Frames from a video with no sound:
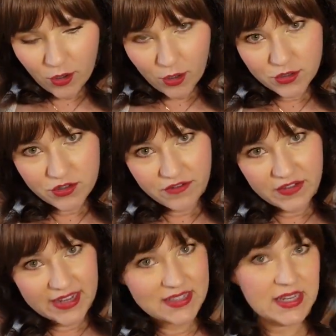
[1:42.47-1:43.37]

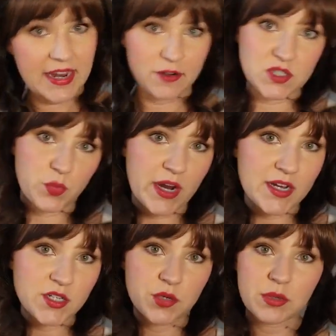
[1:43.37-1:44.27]
UltraFlex
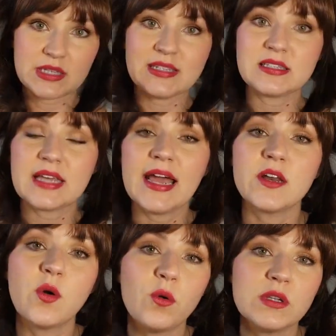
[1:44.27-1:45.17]
Hairspray to really set and
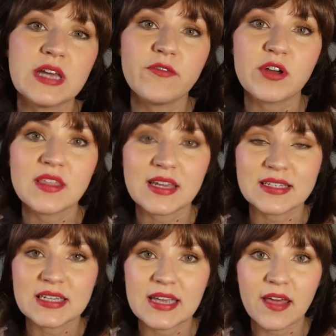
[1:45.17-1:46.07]
hold everything
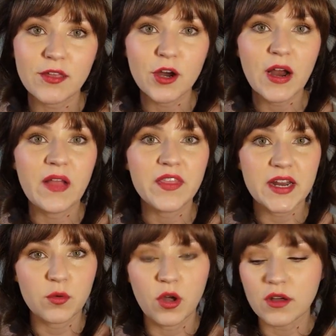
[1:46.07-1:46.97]
together. And then I
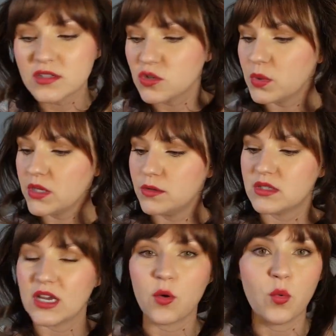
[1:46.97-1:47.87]
will also be
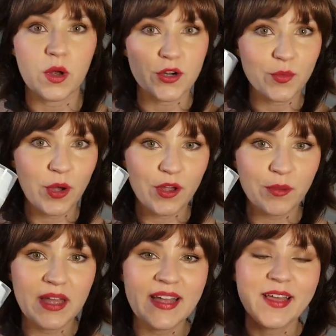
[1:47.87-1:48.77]
using WonderBalm
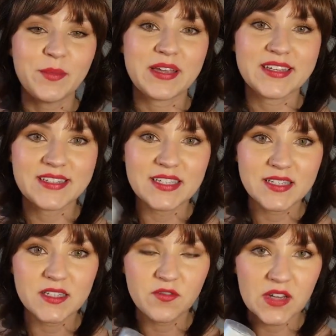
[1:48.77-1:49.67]
because this
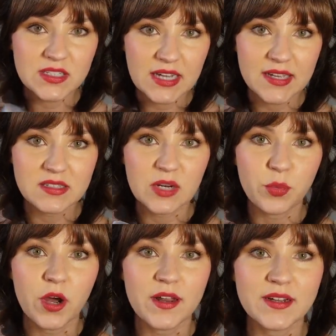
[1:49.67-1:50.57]
is a fantastic
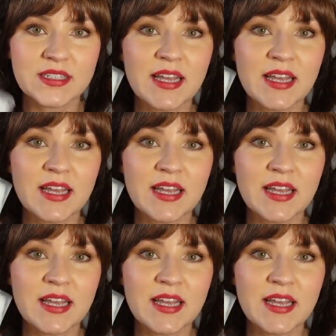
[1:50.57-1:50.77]
product,